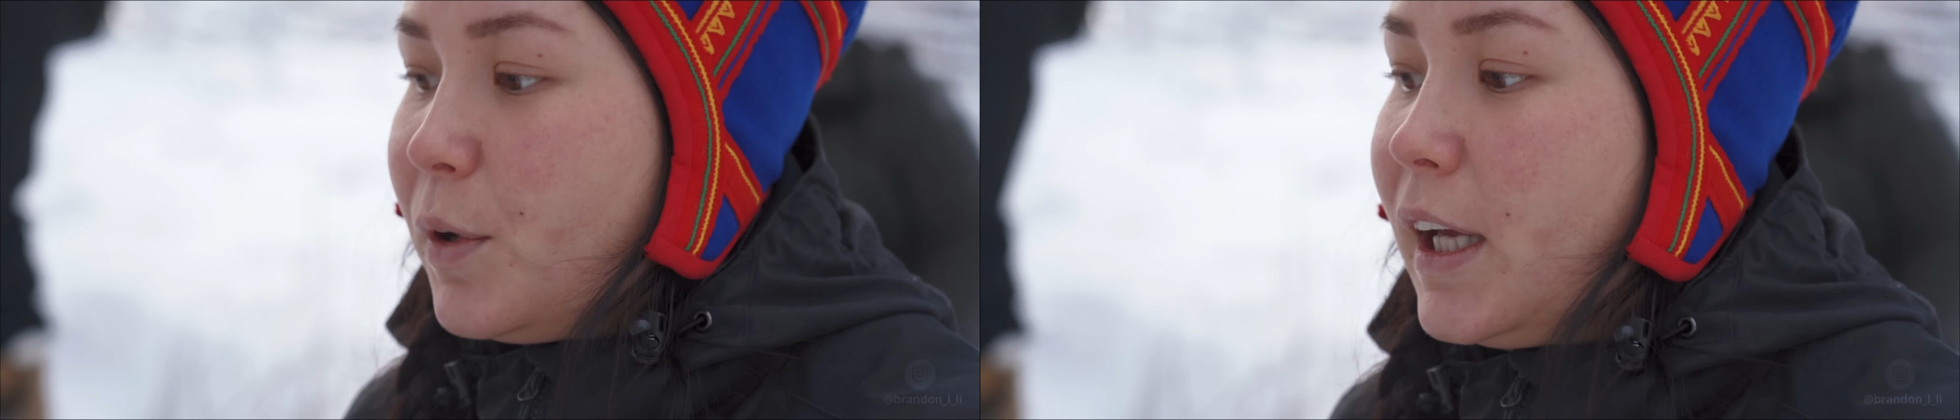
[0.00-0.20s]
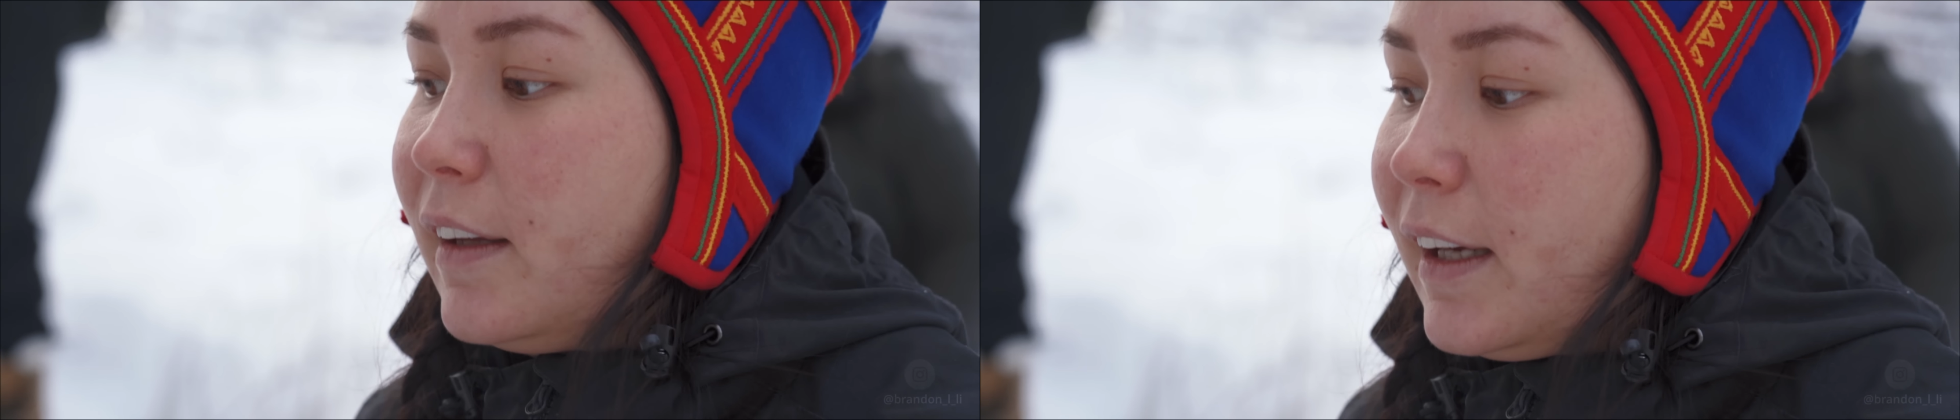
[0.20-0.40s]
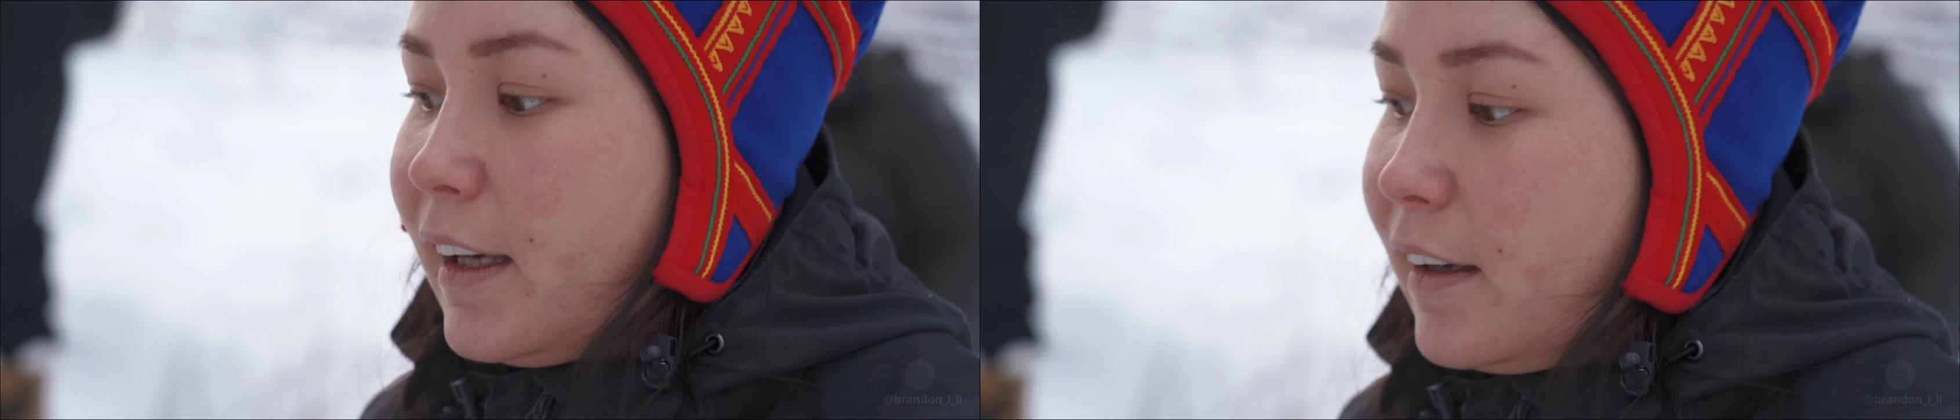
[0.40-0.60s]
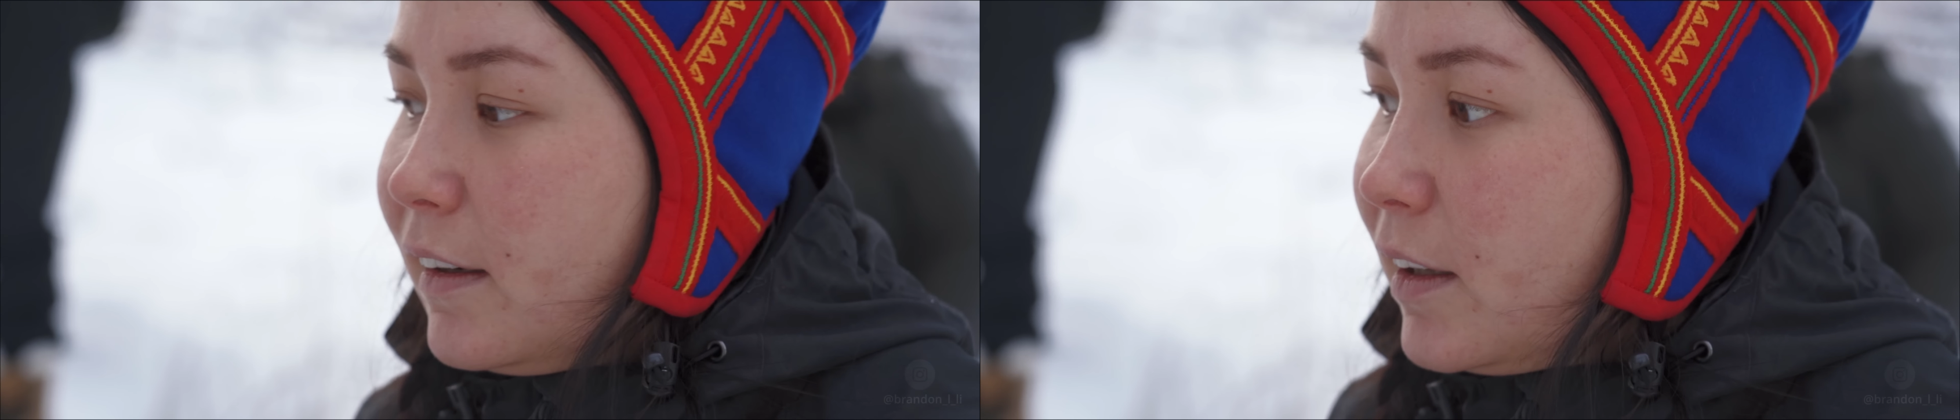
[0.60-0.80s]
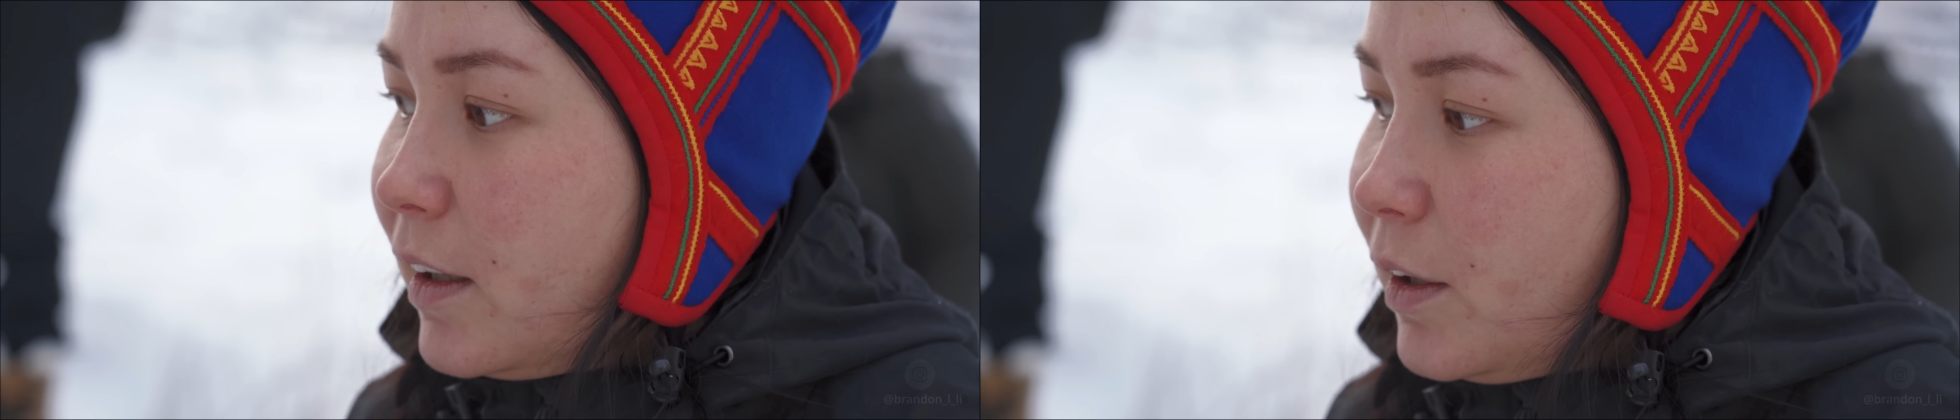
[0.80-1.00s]
really
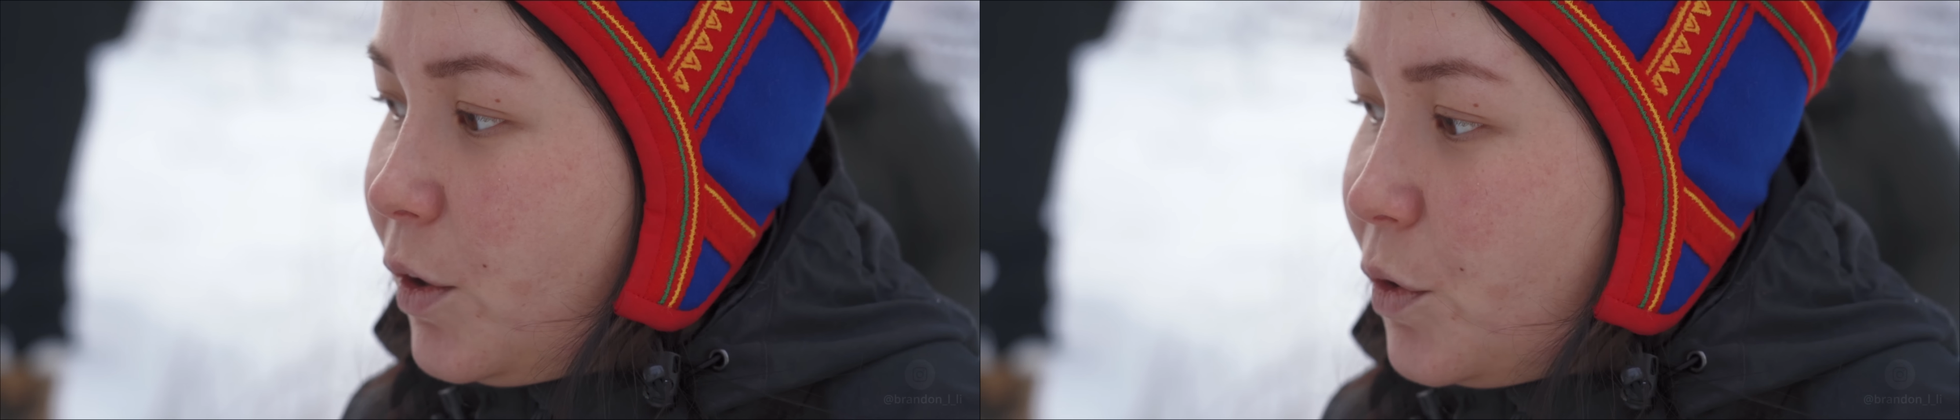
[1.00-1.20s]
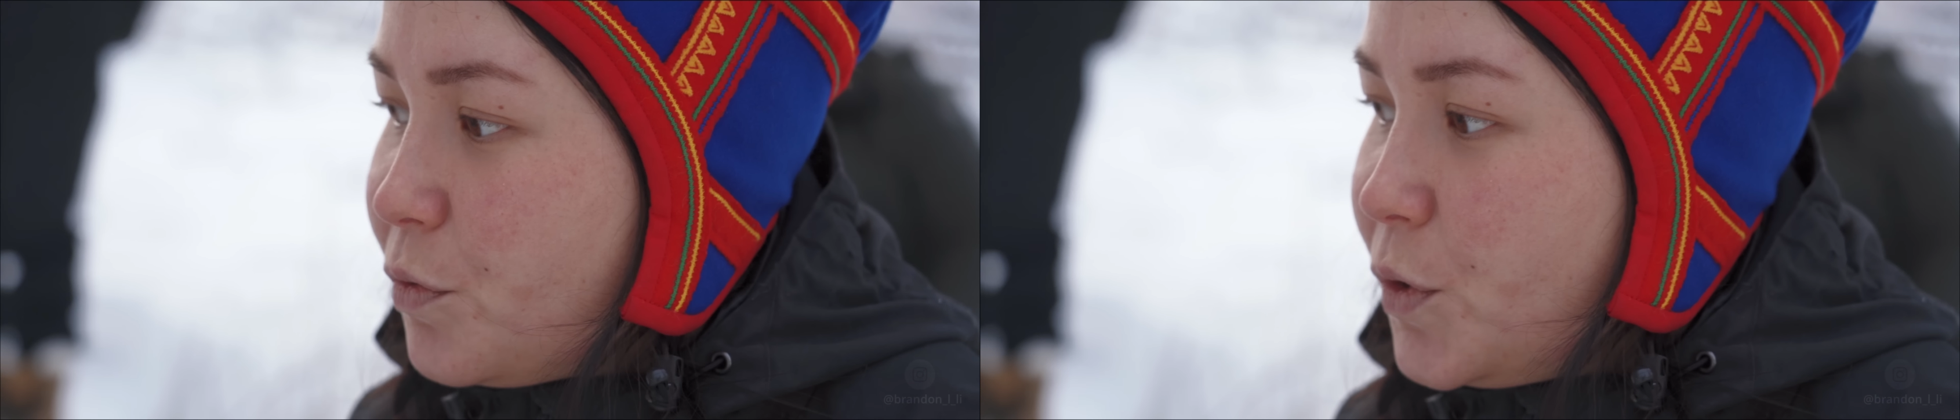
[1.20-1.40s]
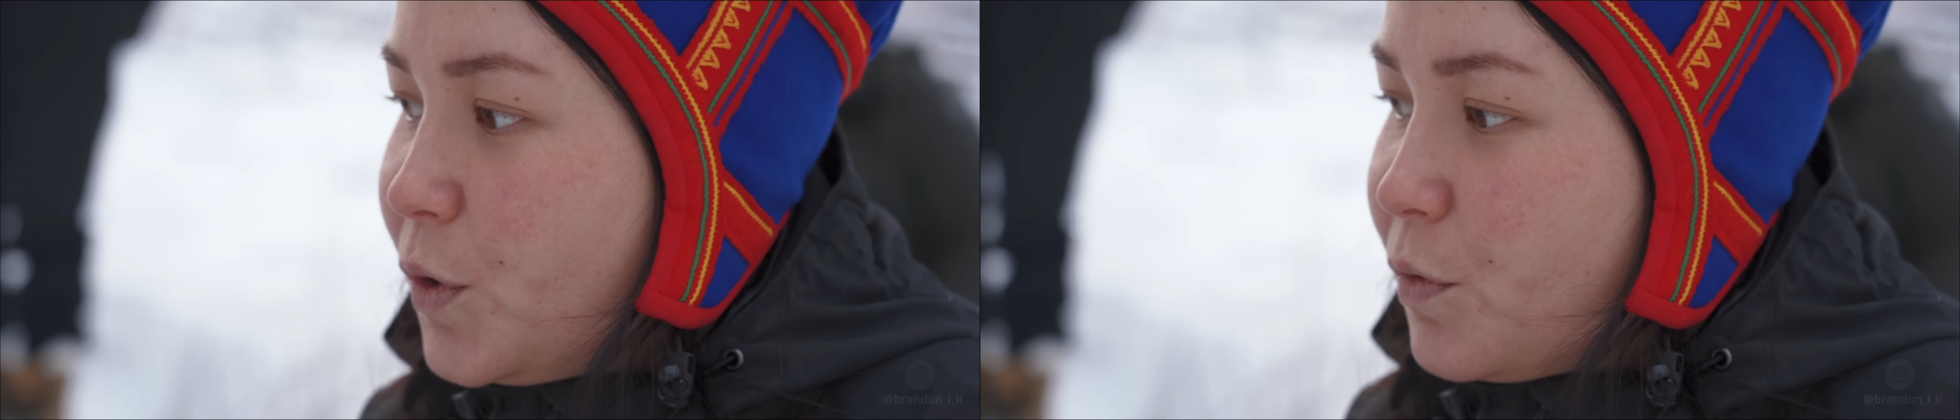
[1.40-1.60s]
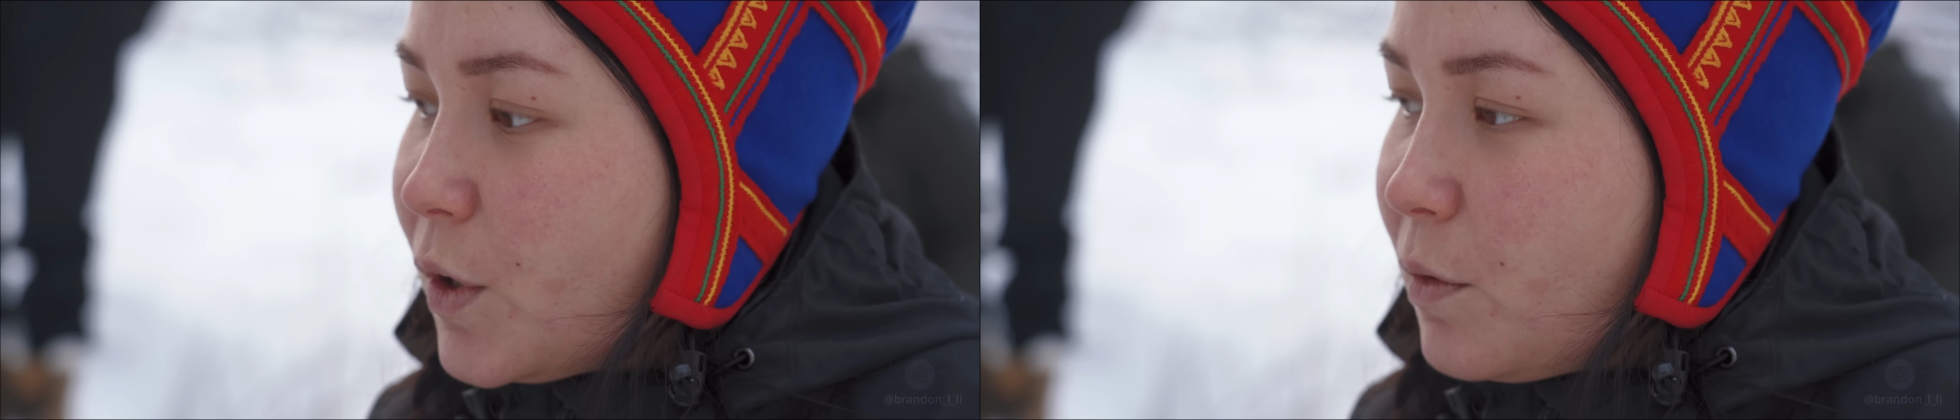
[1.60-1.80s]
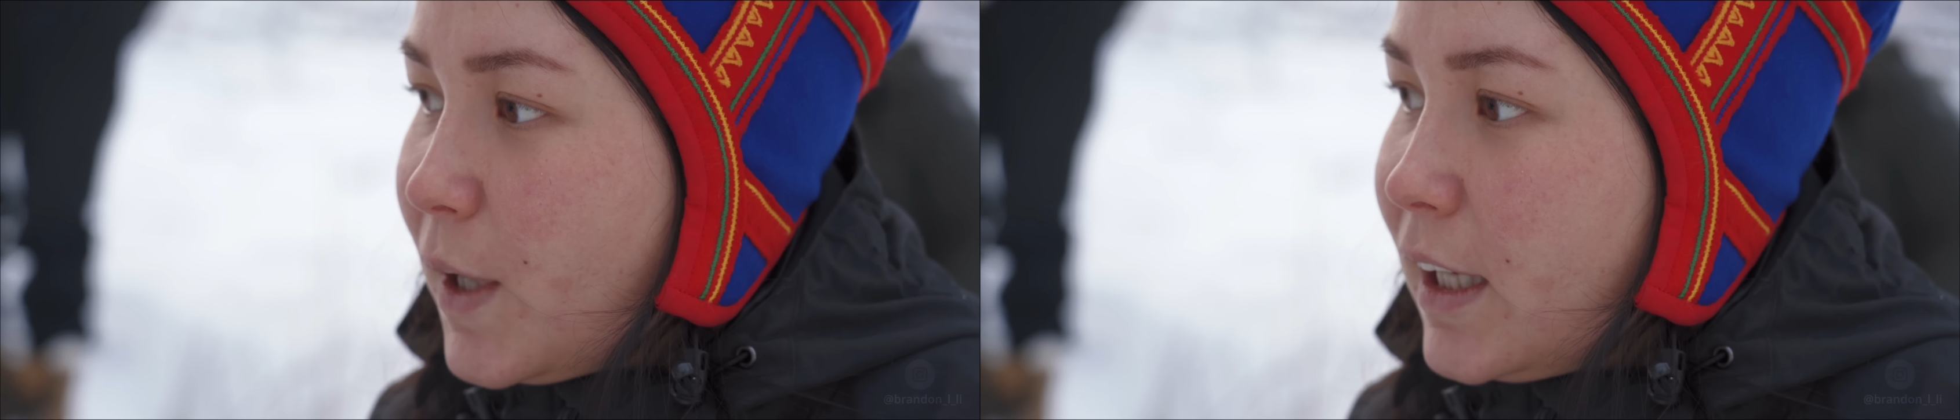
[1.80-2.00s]
good food
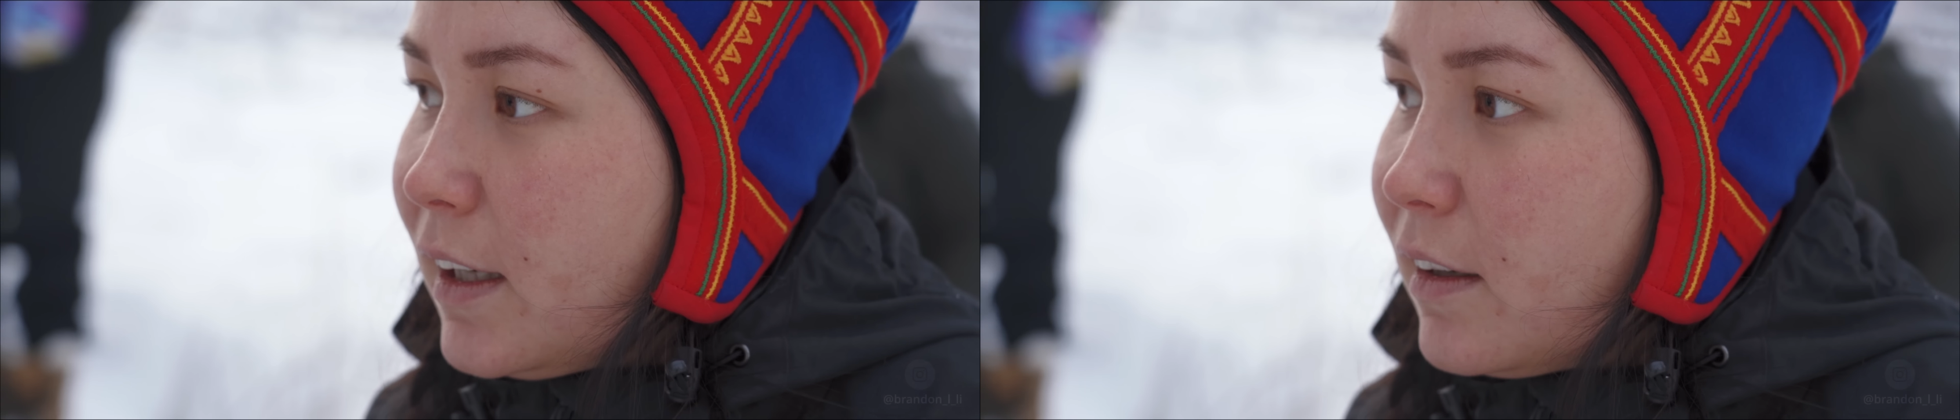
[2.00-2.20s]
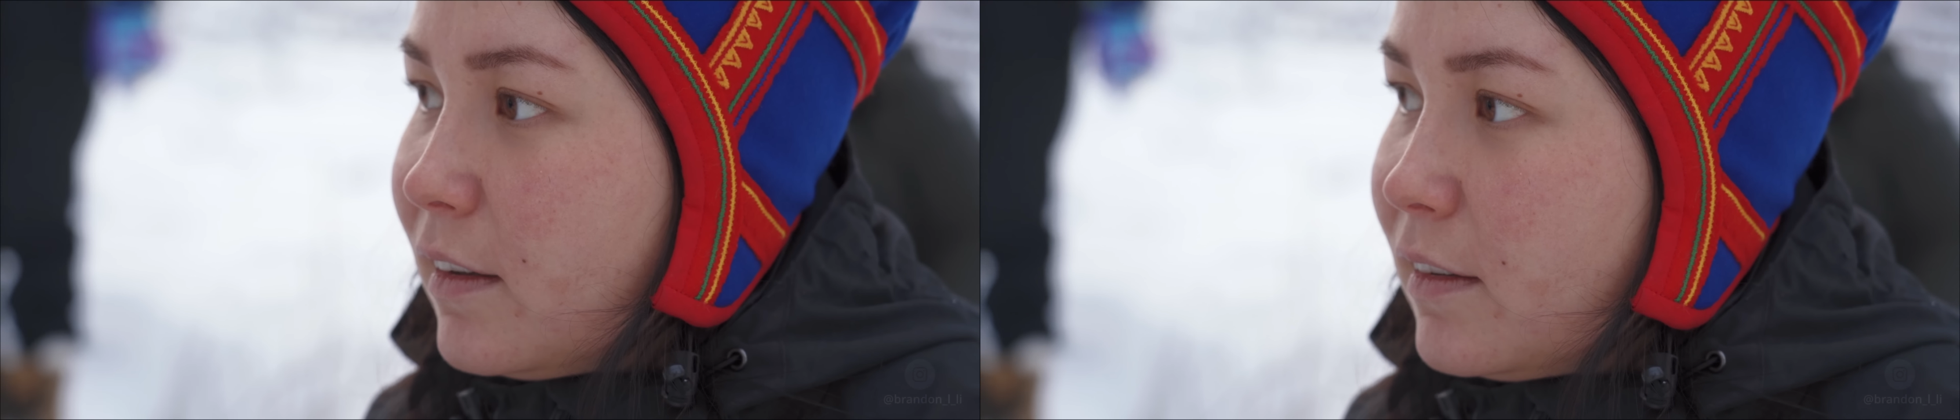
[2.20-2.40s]
for the reindeer.